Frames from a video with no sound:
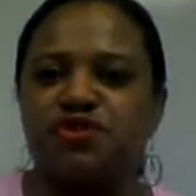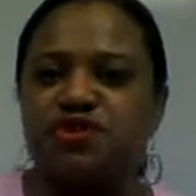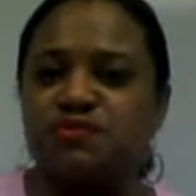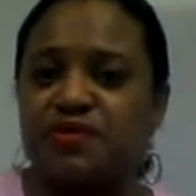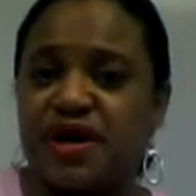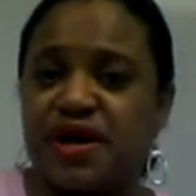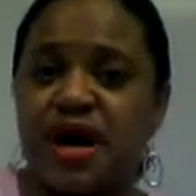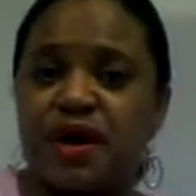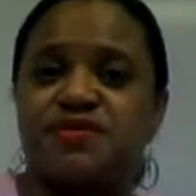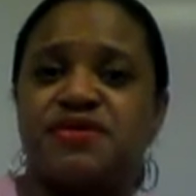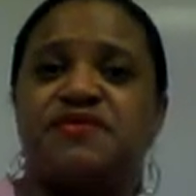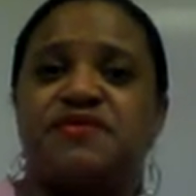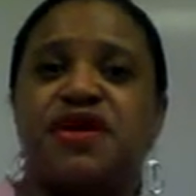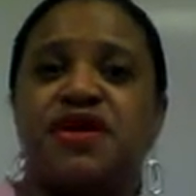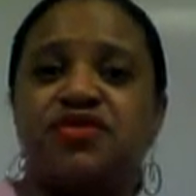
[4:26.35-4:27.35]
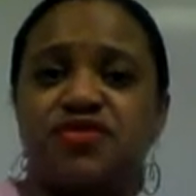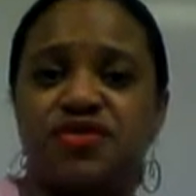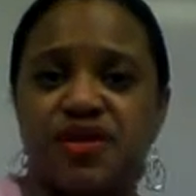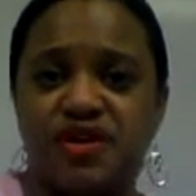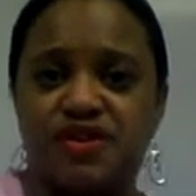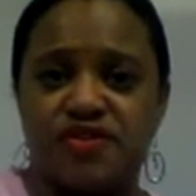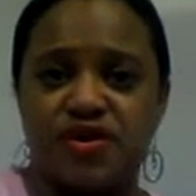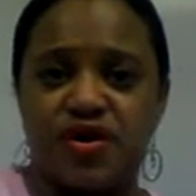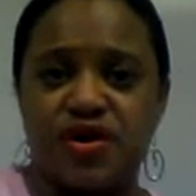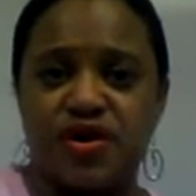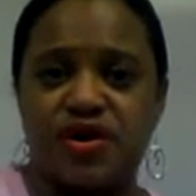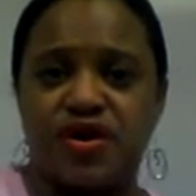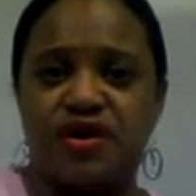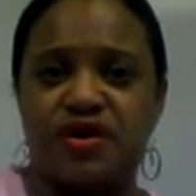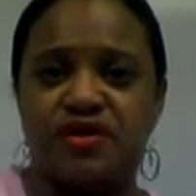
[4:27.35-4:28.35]
person perhaps have other things
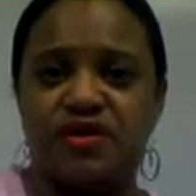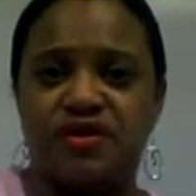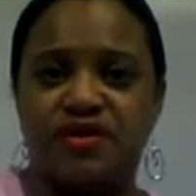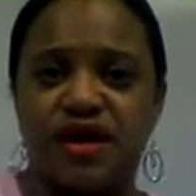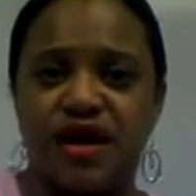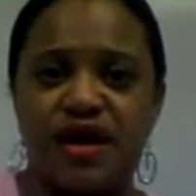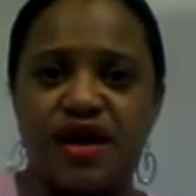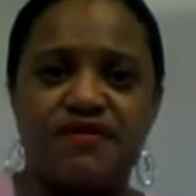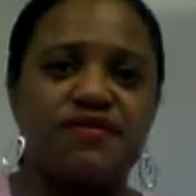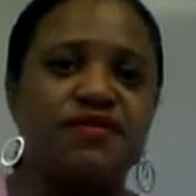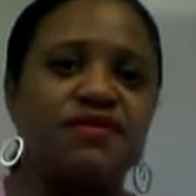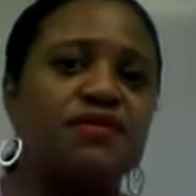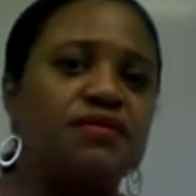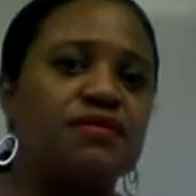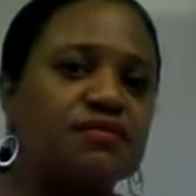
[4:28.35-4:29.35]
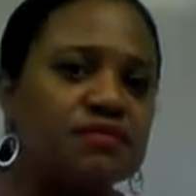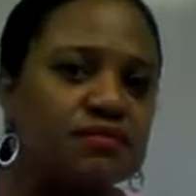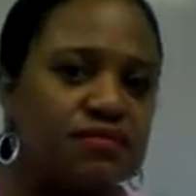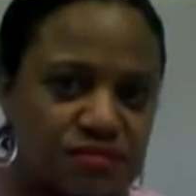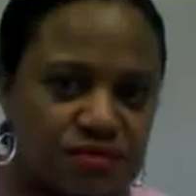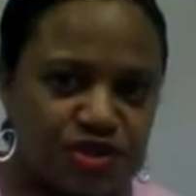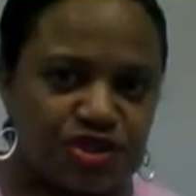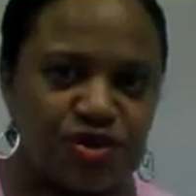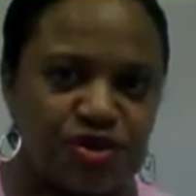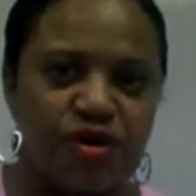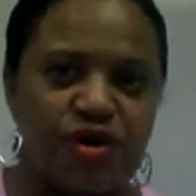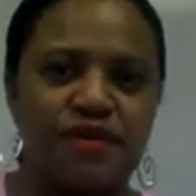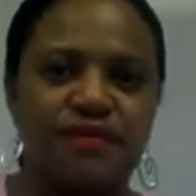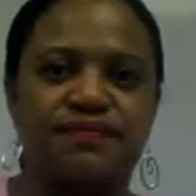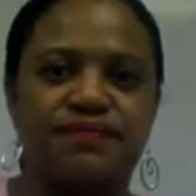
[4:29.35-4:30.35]
going on in their life?
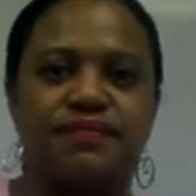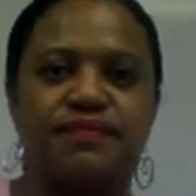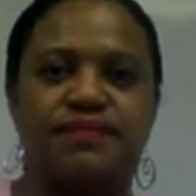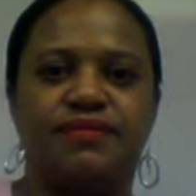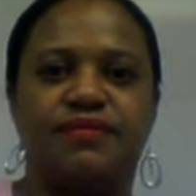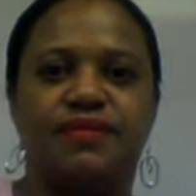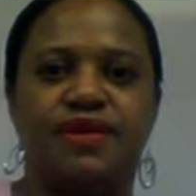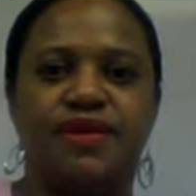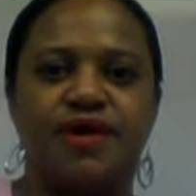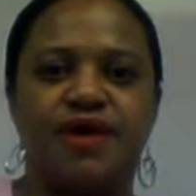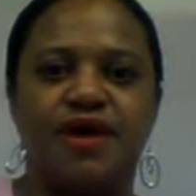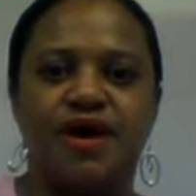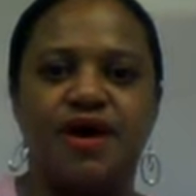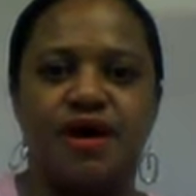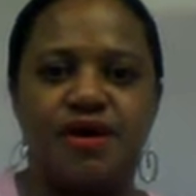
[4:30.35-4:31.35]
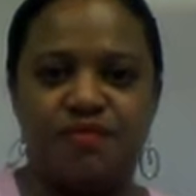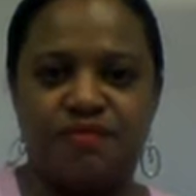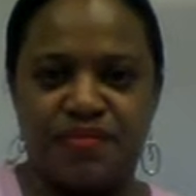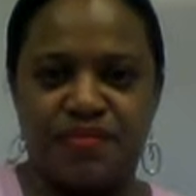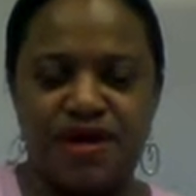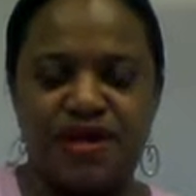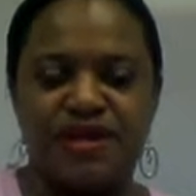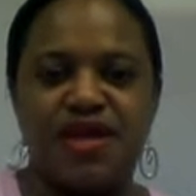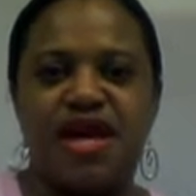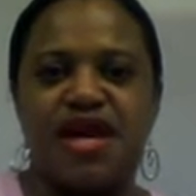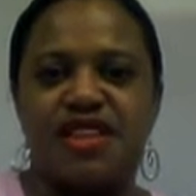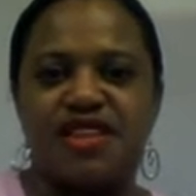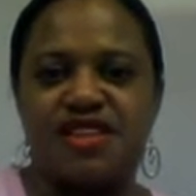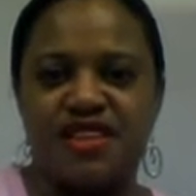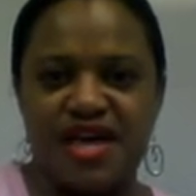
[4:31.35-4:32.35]
Sure. But
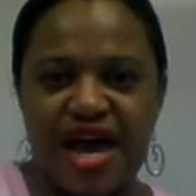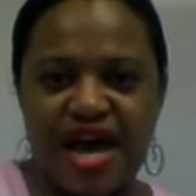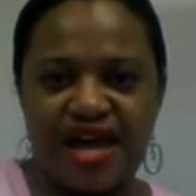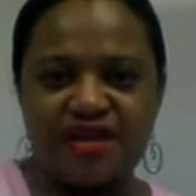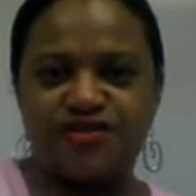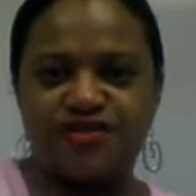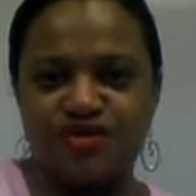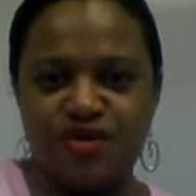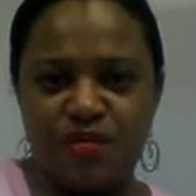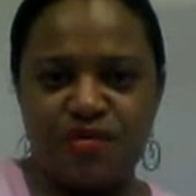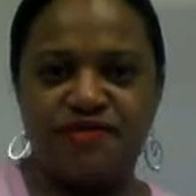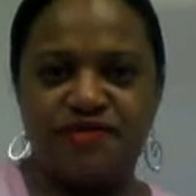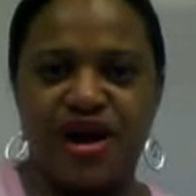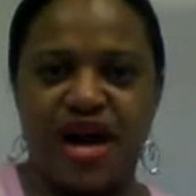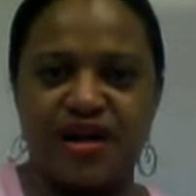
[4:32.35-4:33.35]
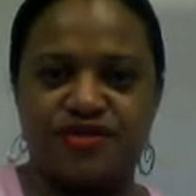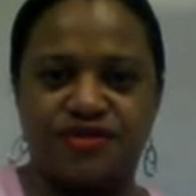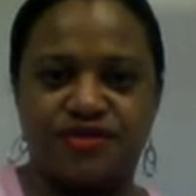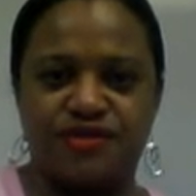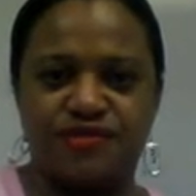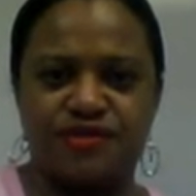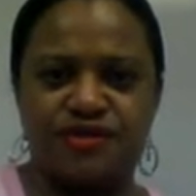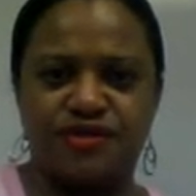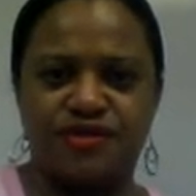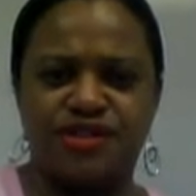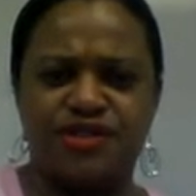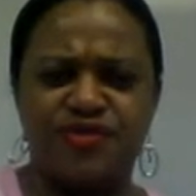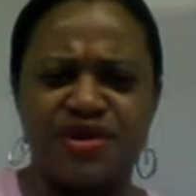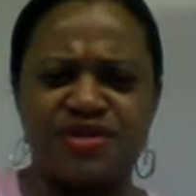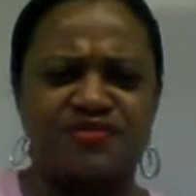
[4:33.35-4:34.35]
that supervisor,
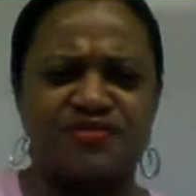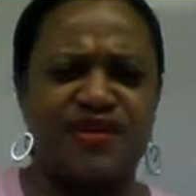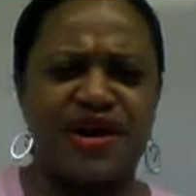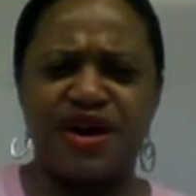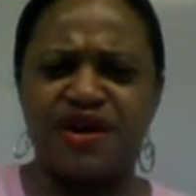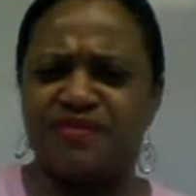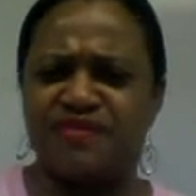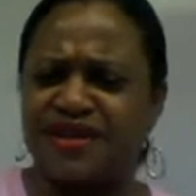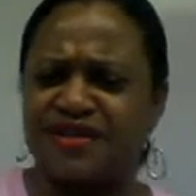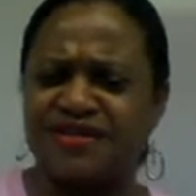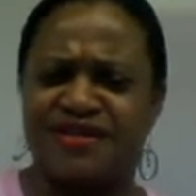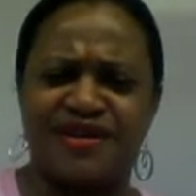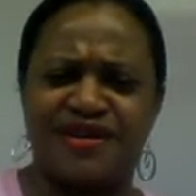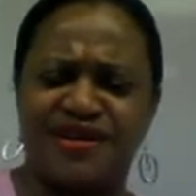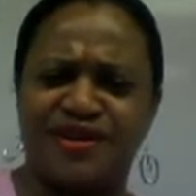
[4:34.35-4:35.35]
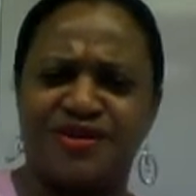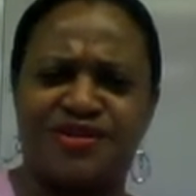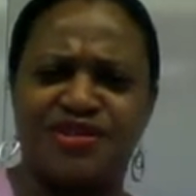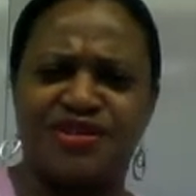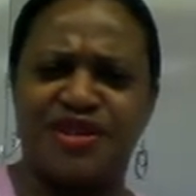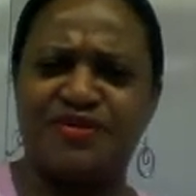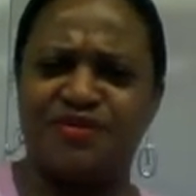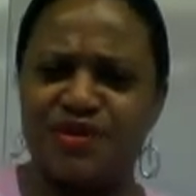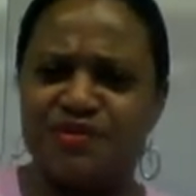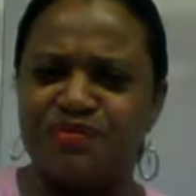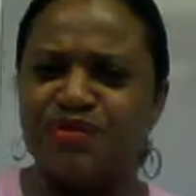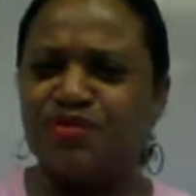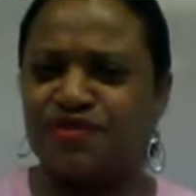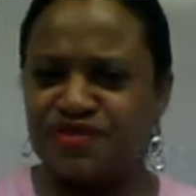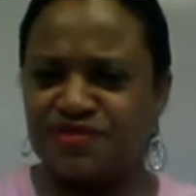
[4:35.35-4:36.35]
she wasn't fired by, they
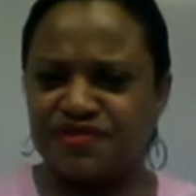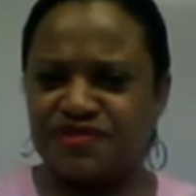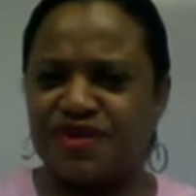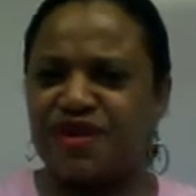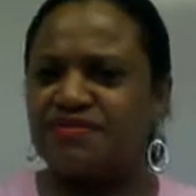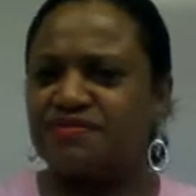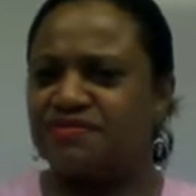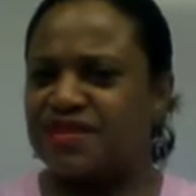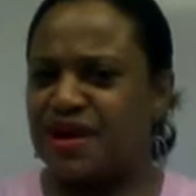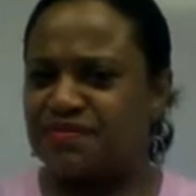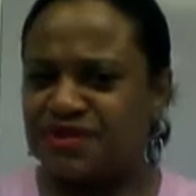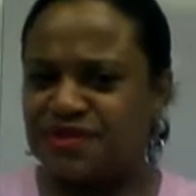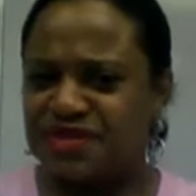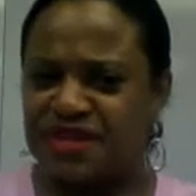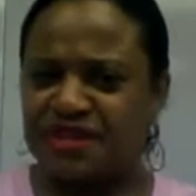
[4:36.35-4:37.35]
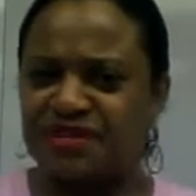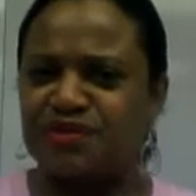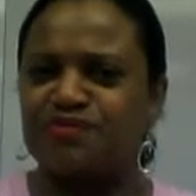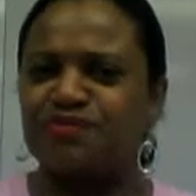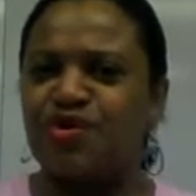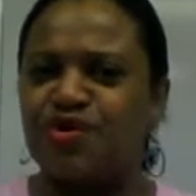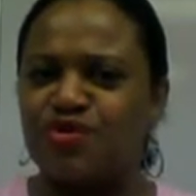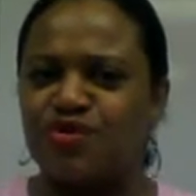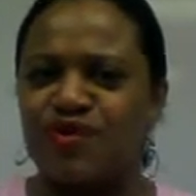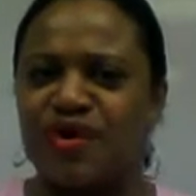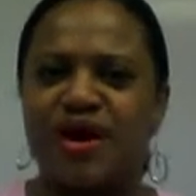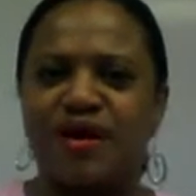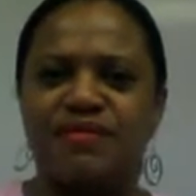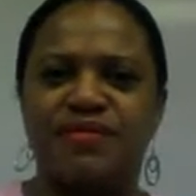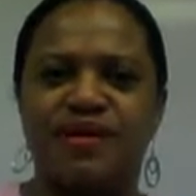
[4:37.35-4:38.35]
removed her from that particular
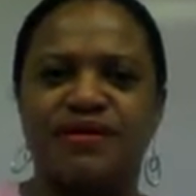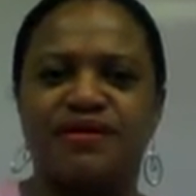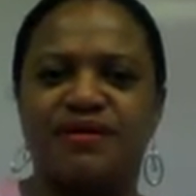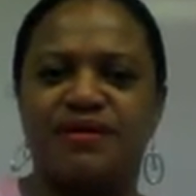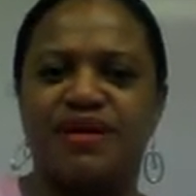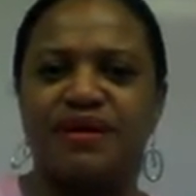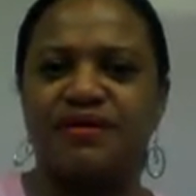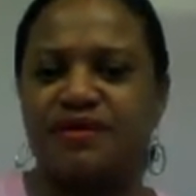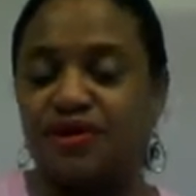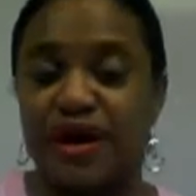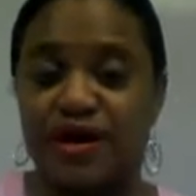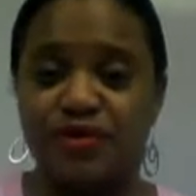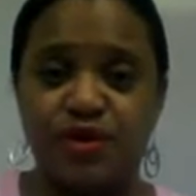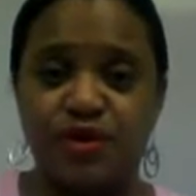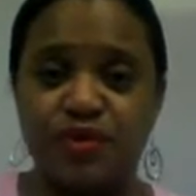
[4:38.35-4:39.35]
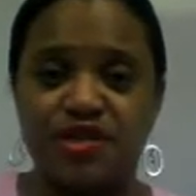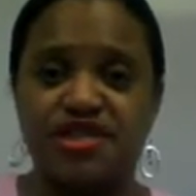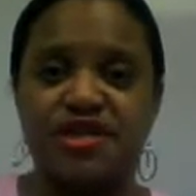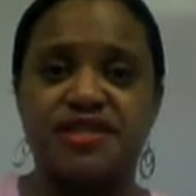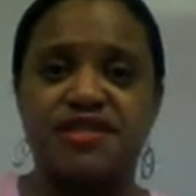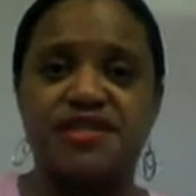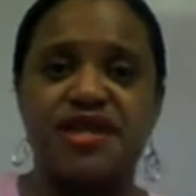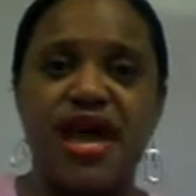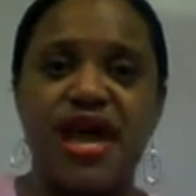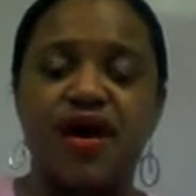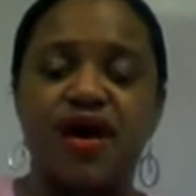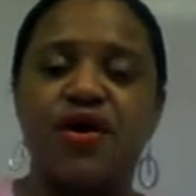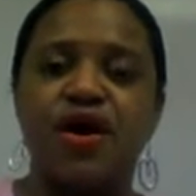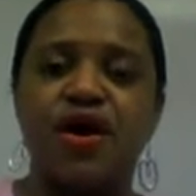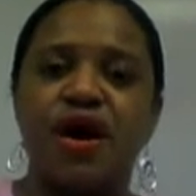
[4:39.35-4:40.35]
program, and, I don't know where she is
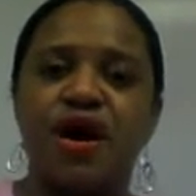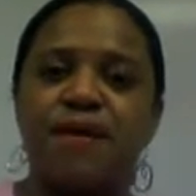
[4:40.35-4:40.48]
now,